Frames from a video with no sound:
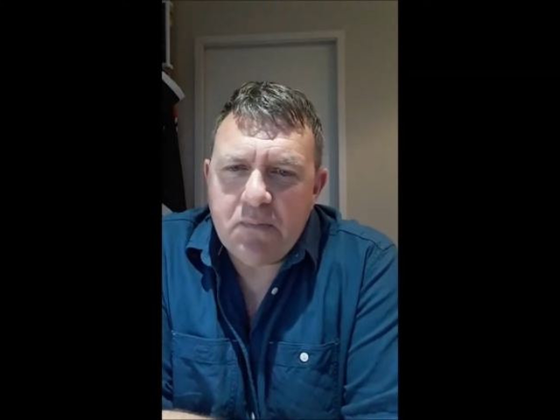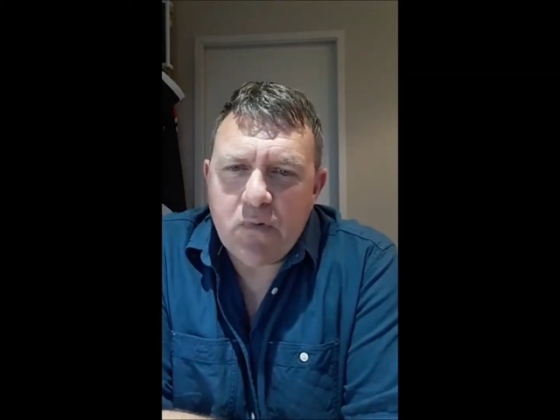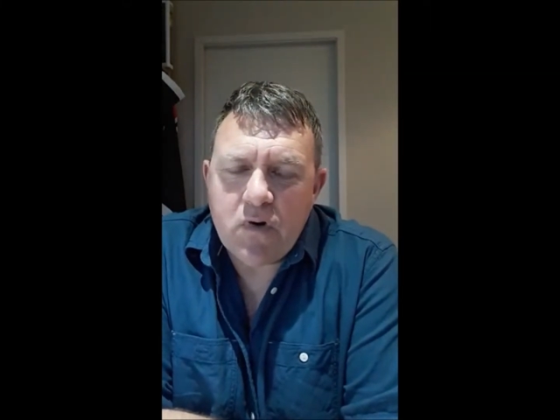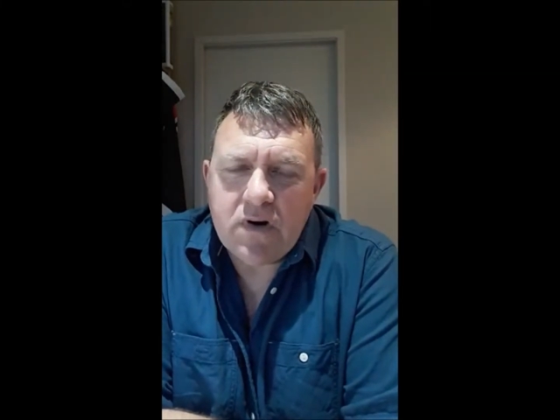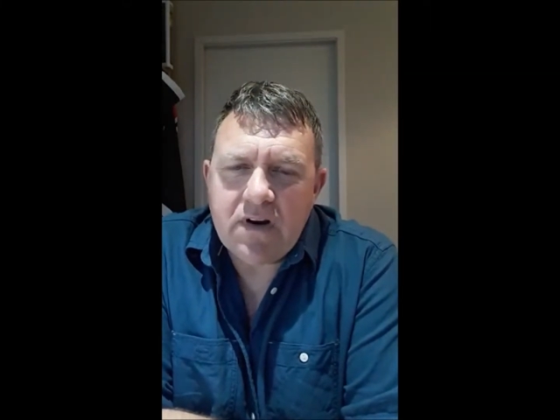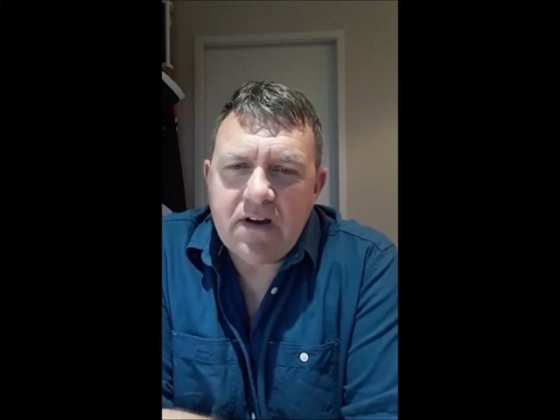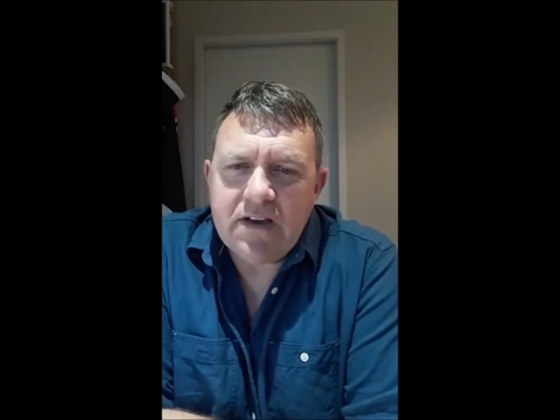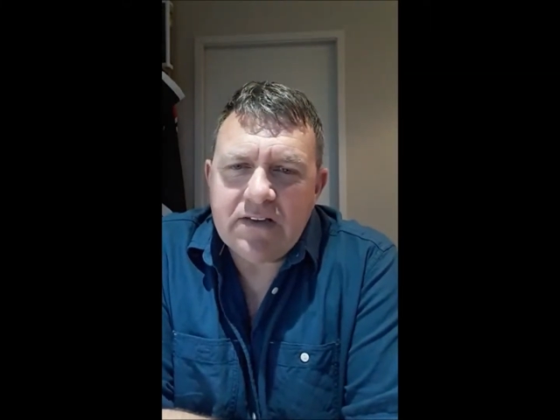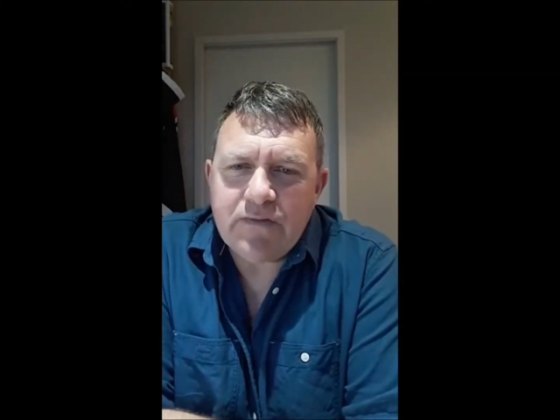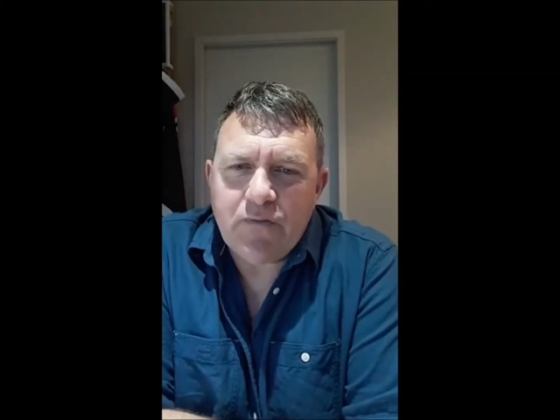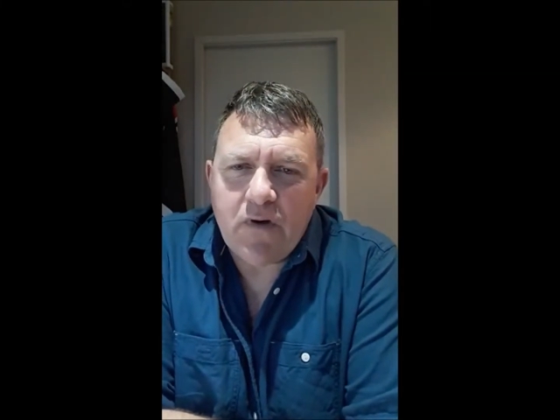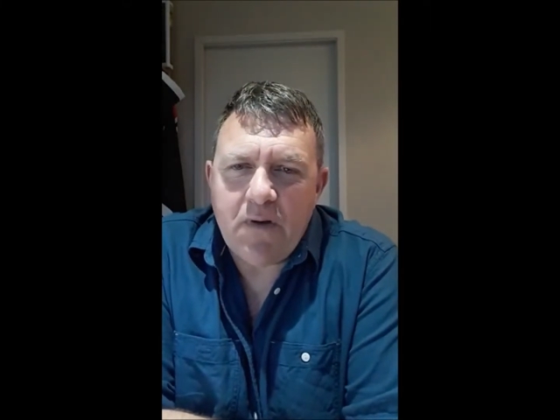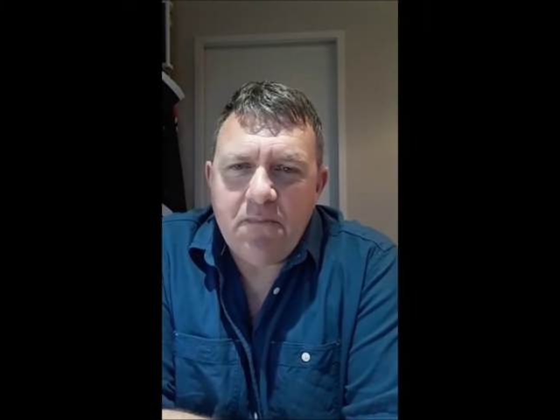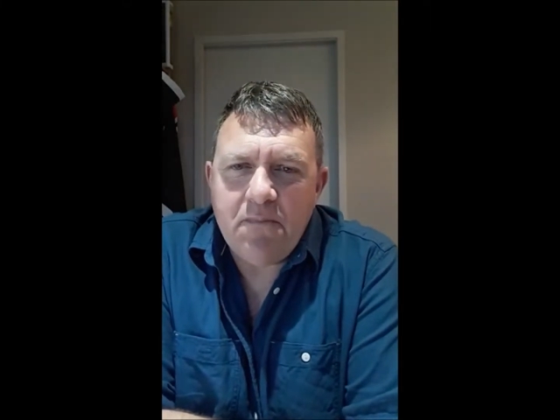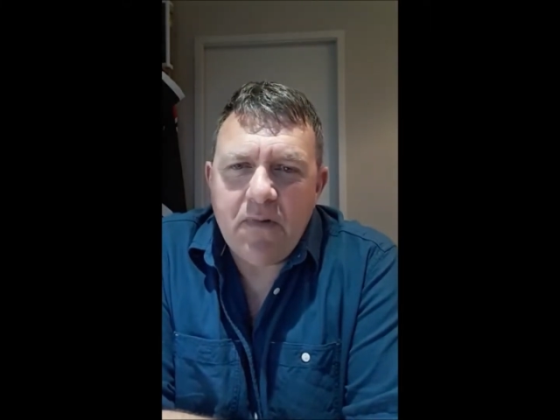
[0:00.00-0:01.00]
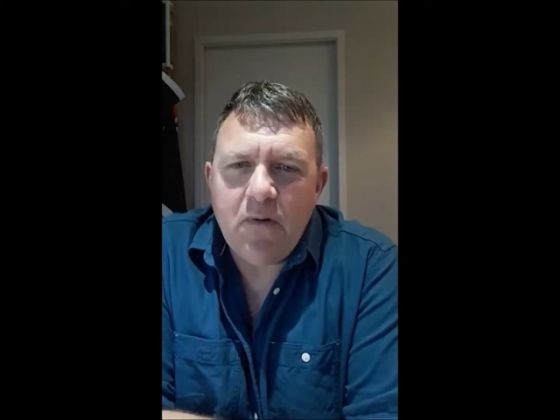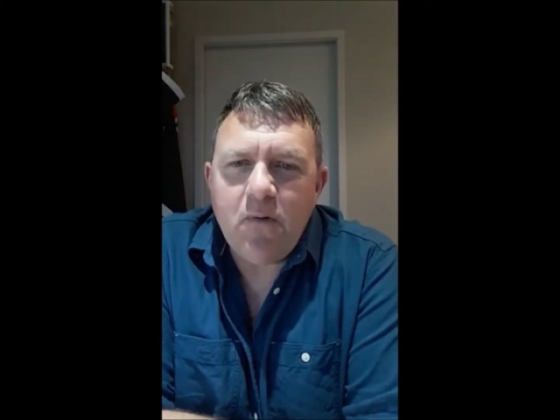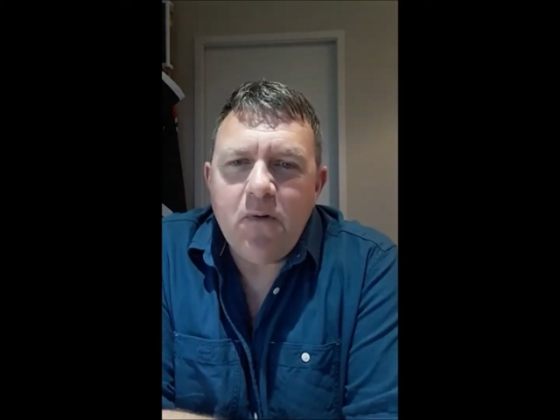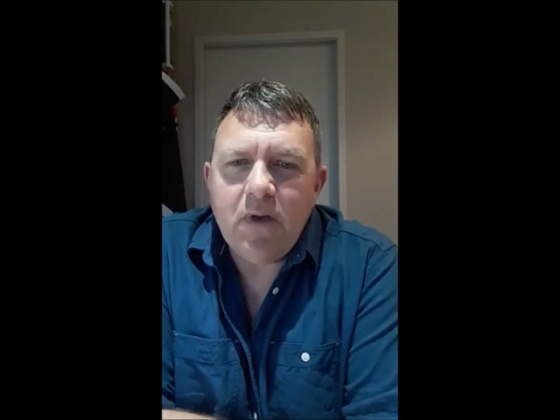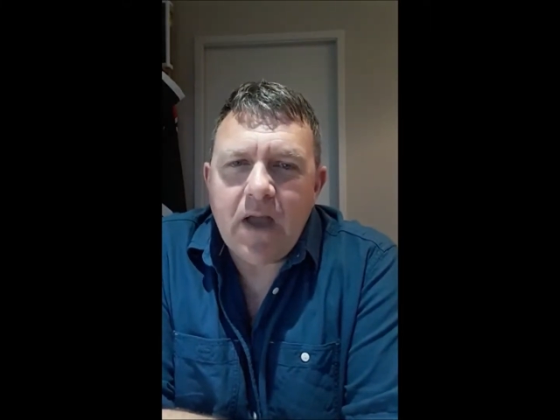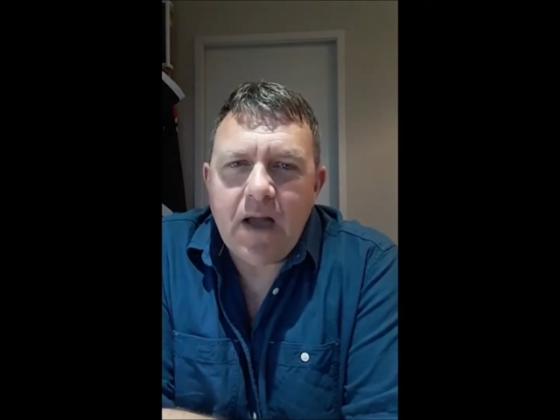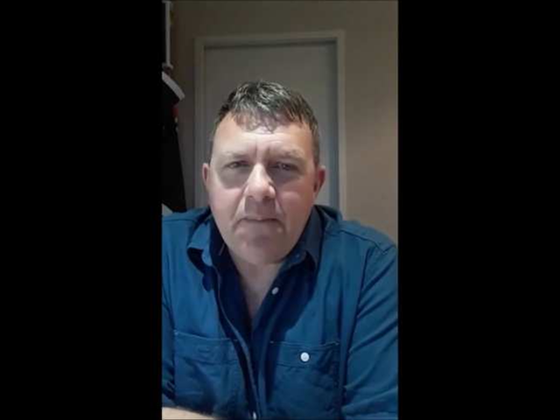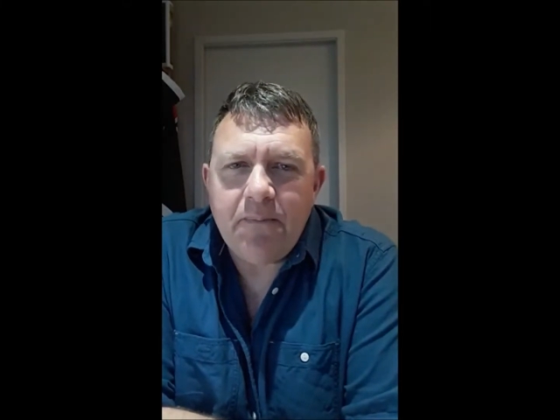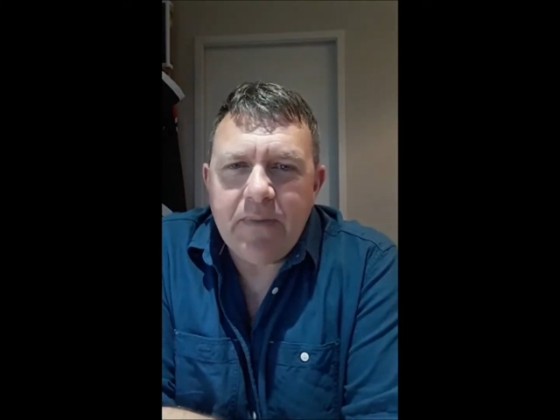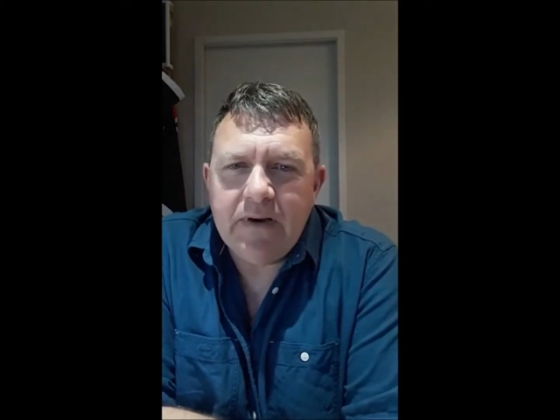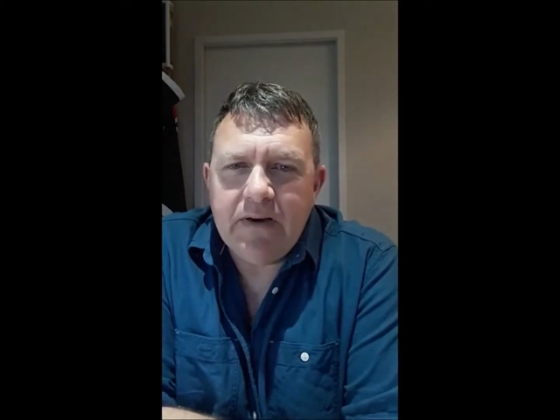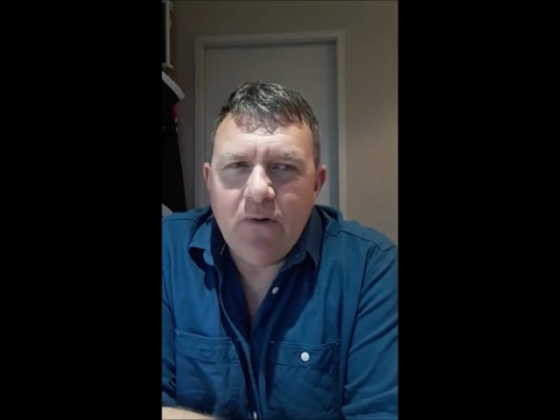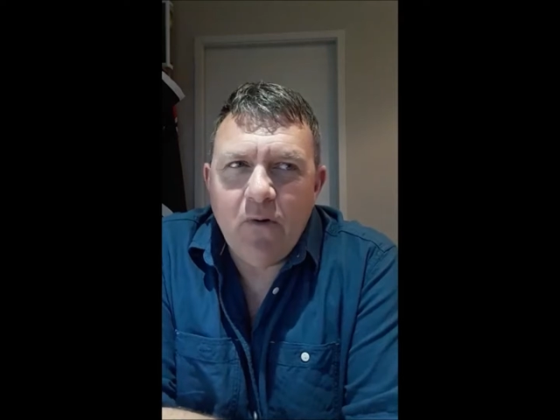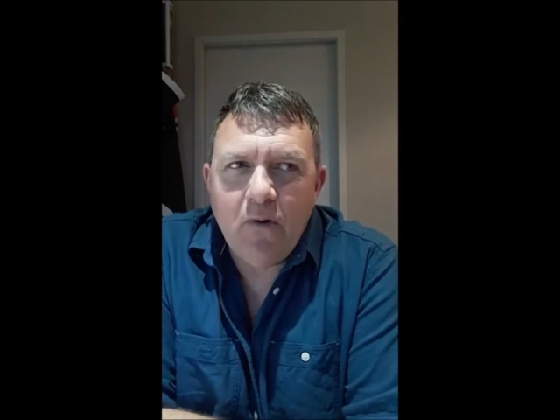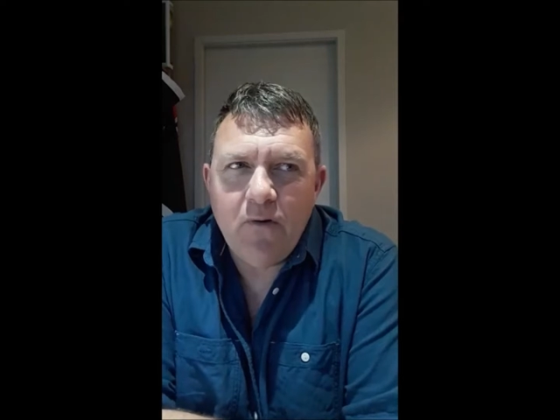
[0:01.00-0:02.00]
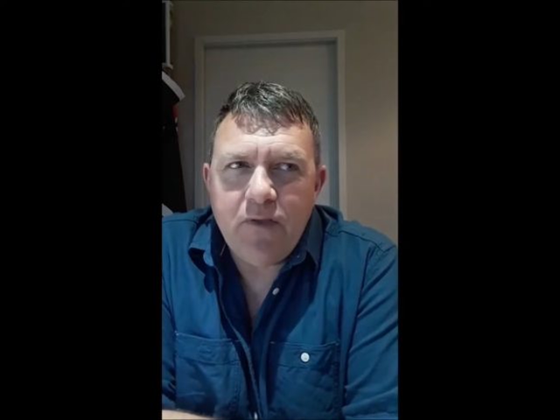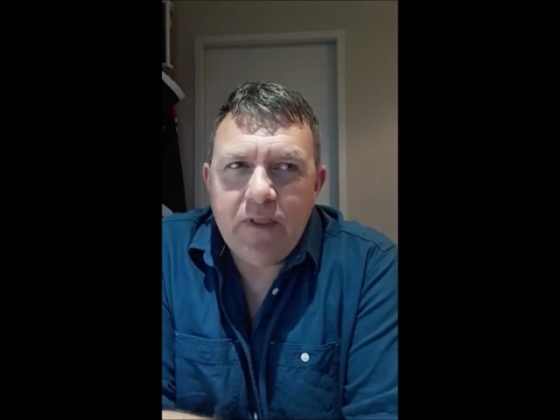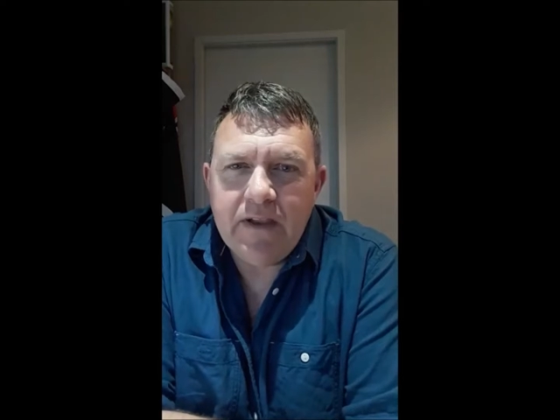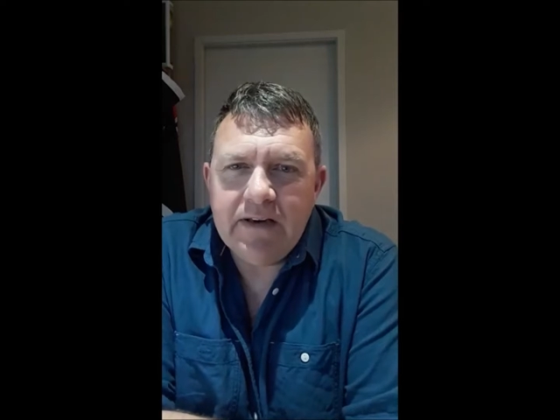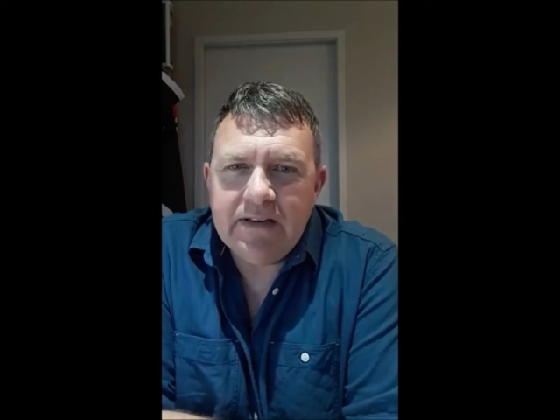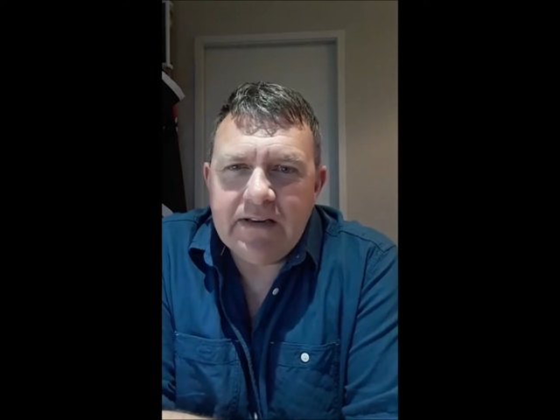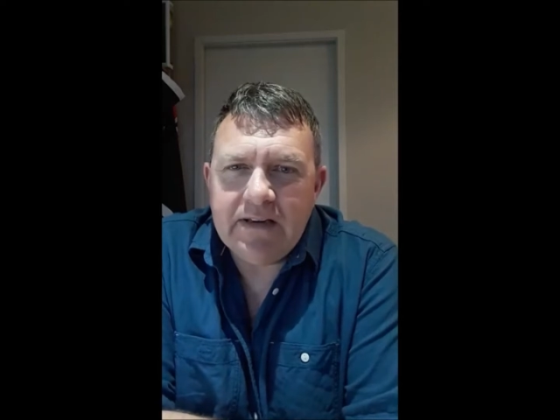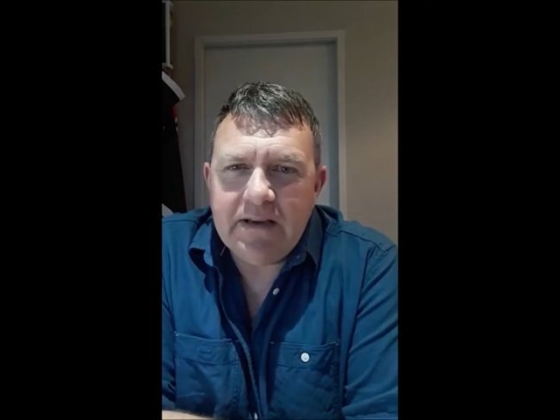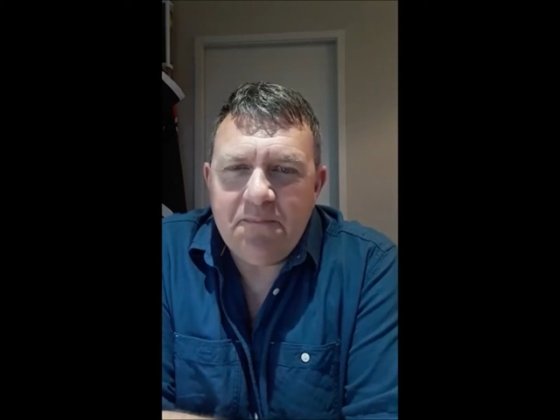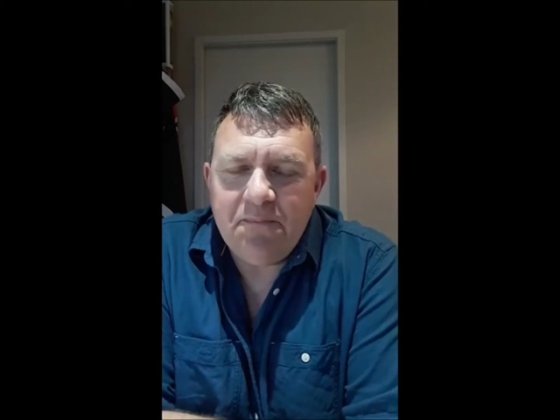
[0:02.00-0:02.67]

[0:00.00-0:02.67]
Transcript: broadcast from all up in Northland,